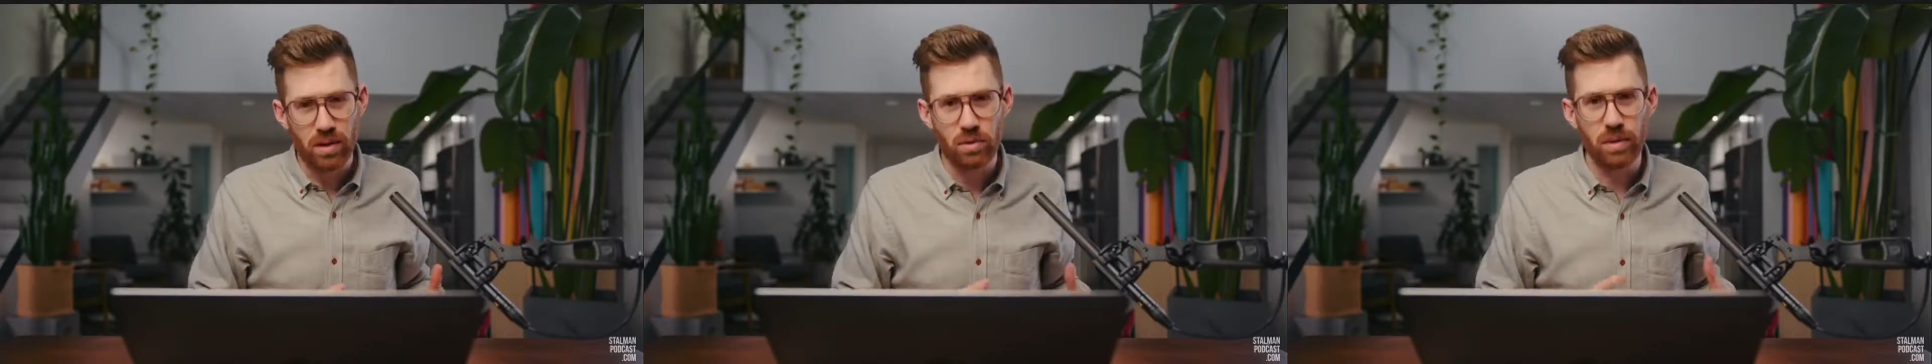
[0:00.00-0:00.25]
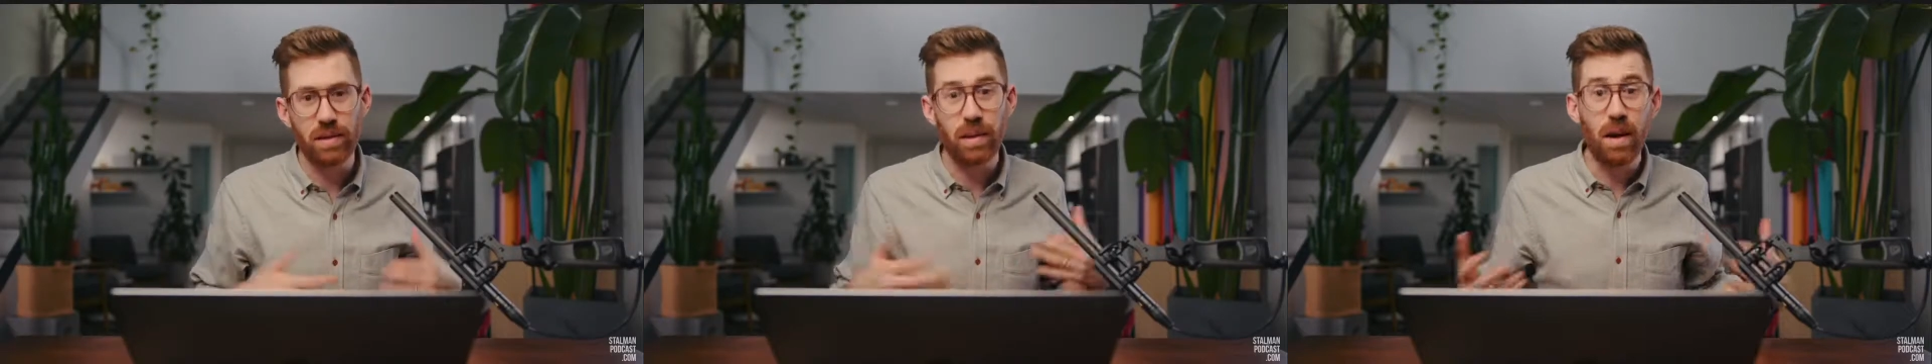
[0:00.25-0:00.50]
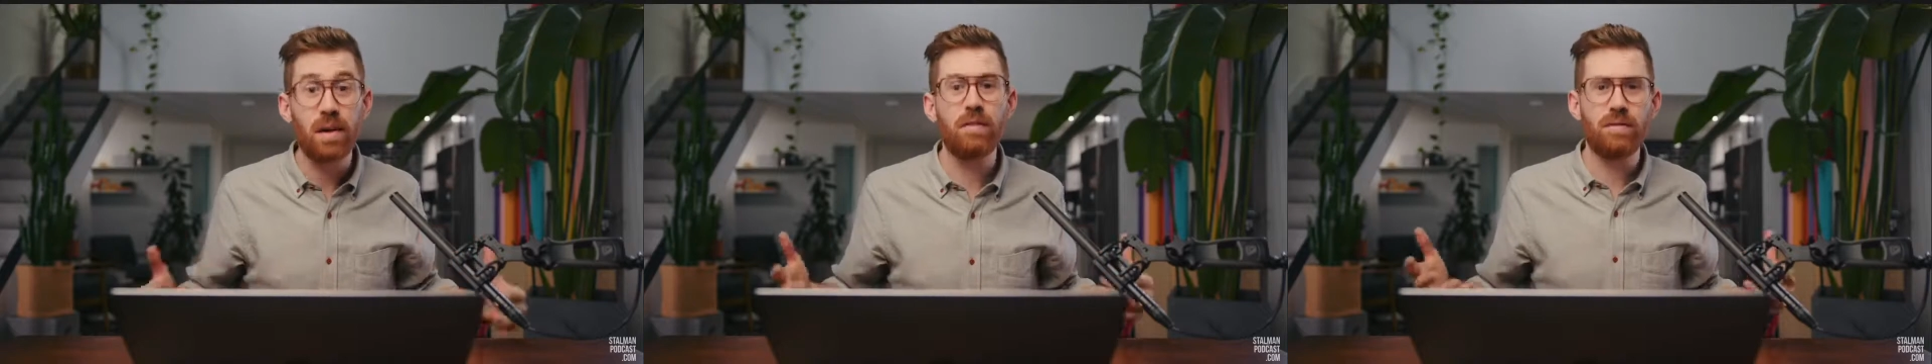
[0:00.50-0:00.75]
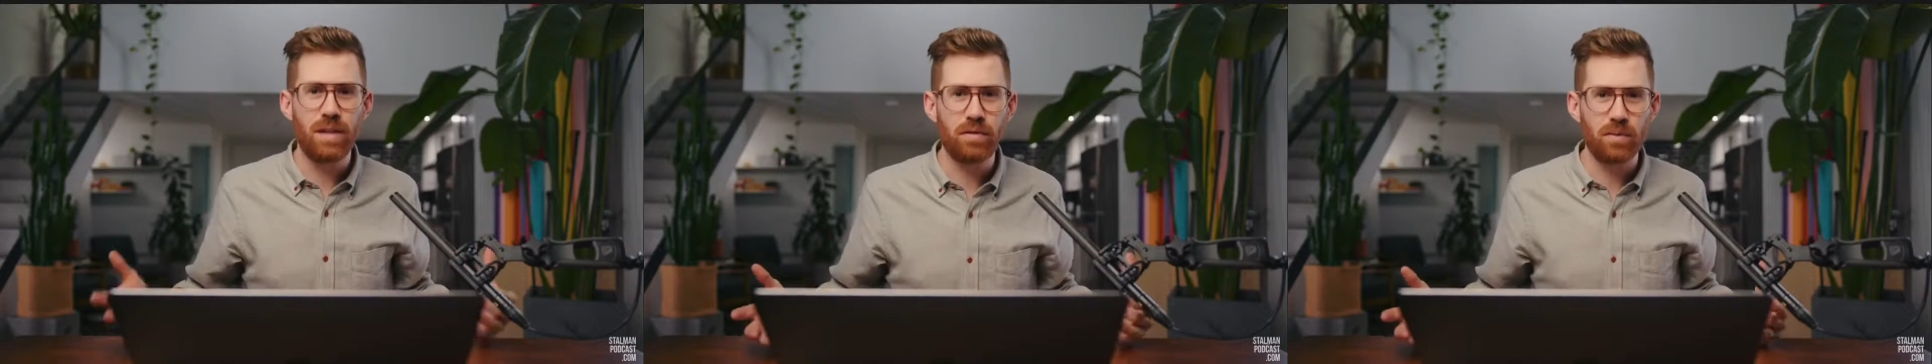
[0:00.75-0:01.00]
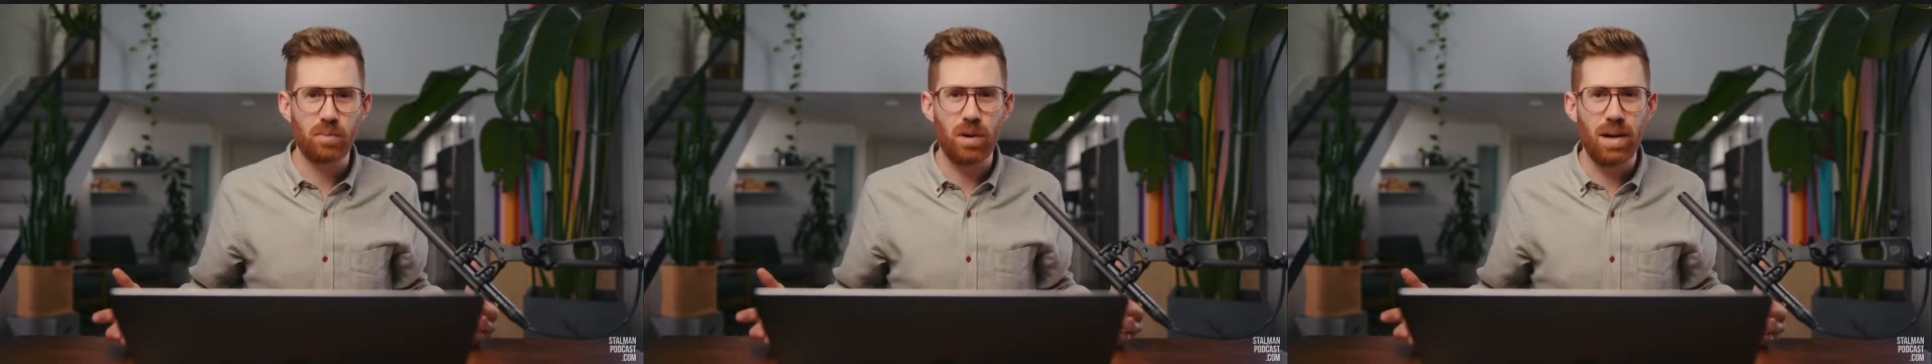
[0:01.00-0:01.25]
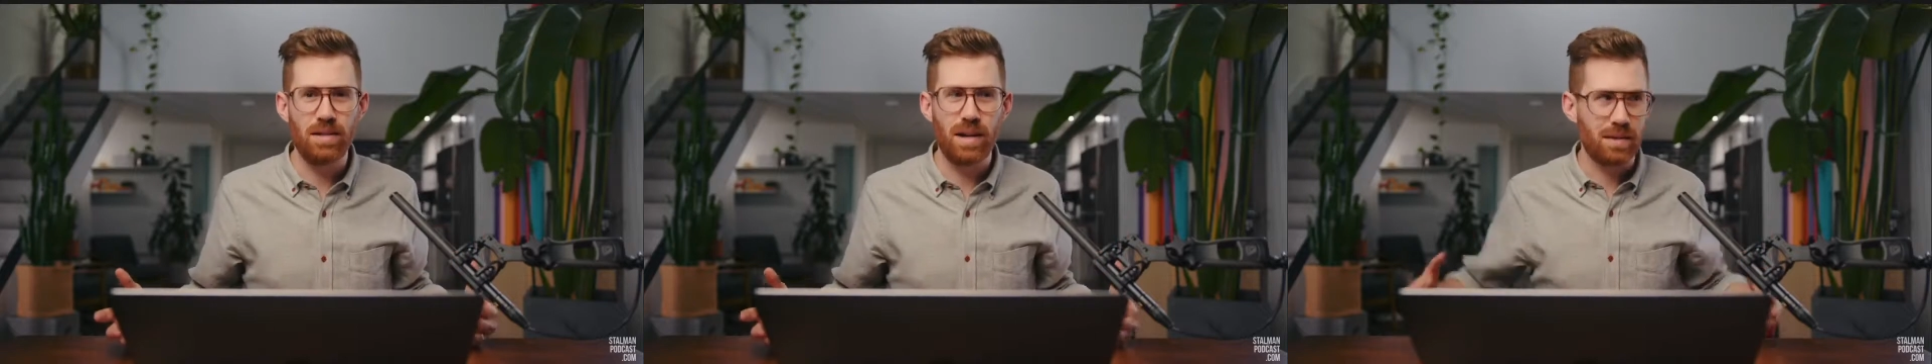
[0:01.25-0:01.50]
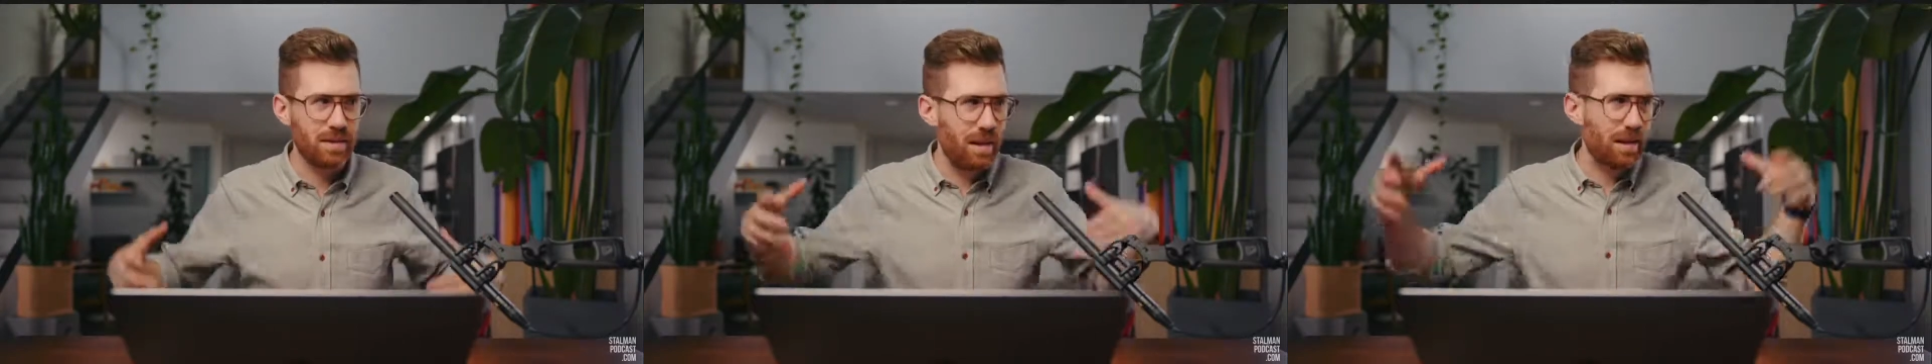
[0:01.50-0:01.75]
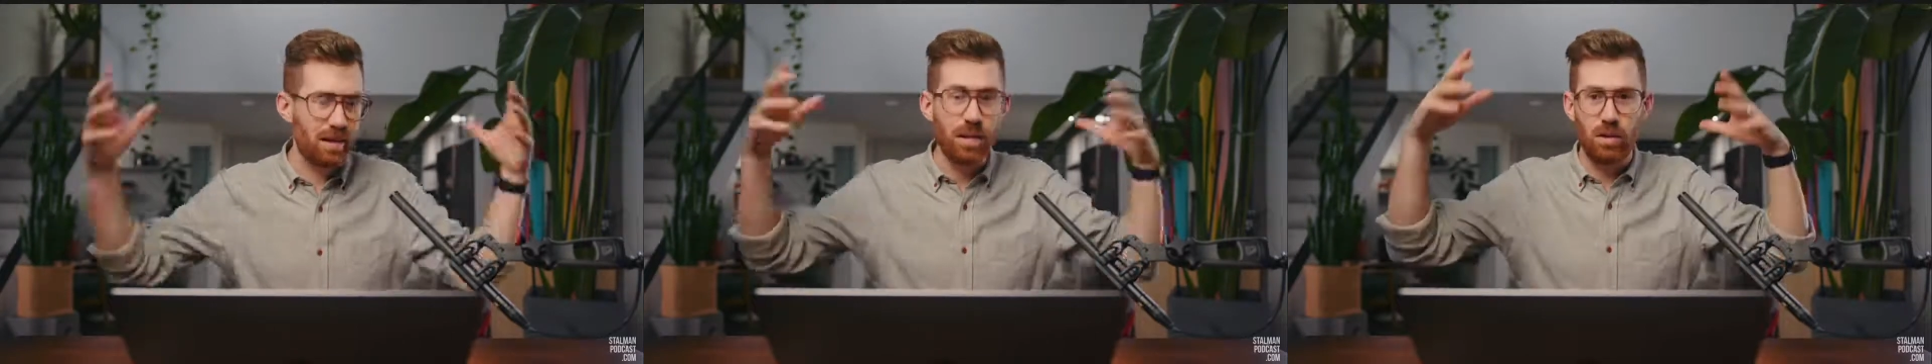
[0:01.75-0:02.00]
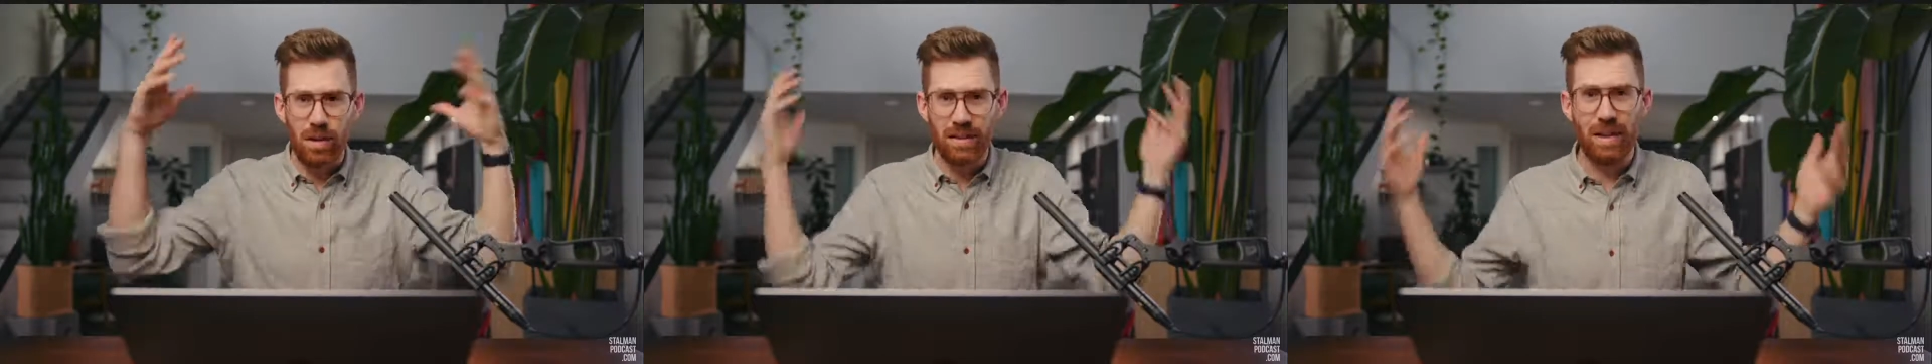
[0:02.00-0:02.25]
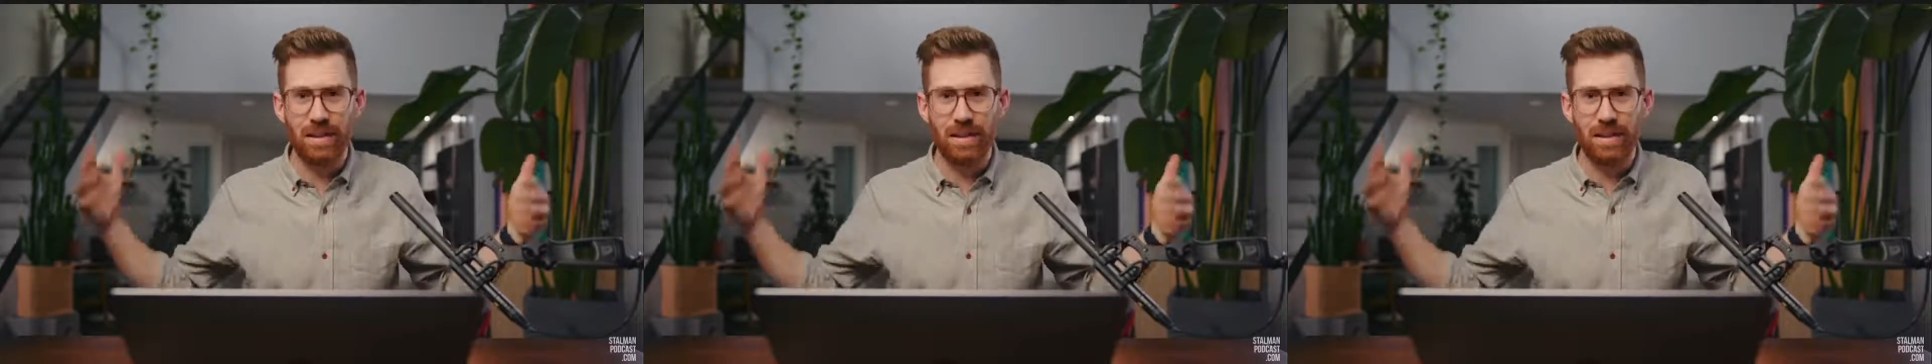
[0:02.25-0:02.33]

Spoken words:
to a lot of different projects. Like, a